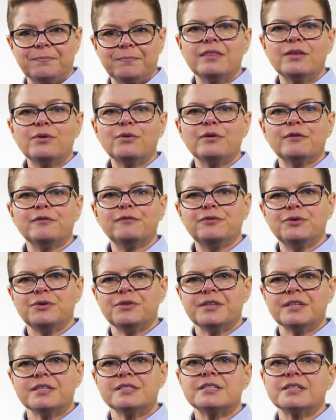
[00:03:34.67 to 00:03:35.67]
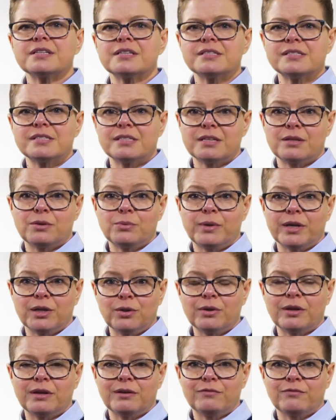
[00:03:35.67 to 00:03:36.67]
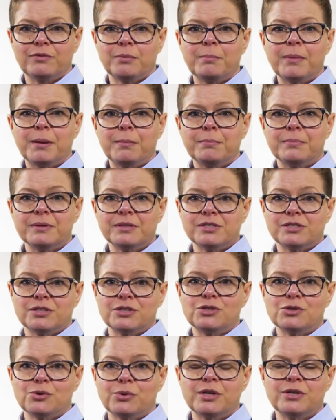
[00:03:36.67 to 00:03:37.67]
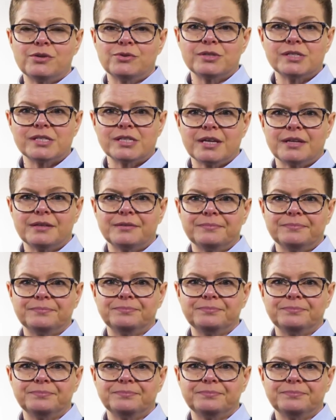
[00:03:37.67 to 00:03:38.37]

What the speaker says: There are a few things to consider when looking for members to join your set.